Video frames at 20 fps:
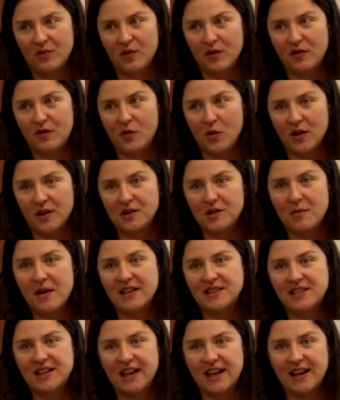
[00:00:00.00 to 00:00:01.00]
for
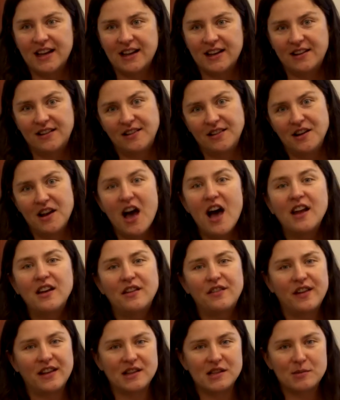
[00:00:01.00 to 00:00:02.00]
domestic
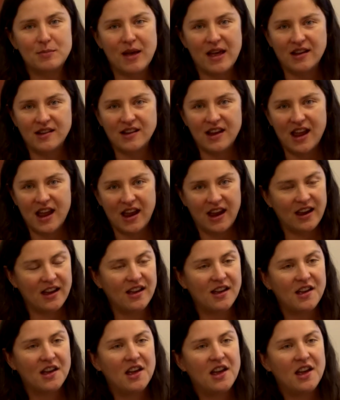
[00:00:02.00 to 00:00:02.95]
non-defense spending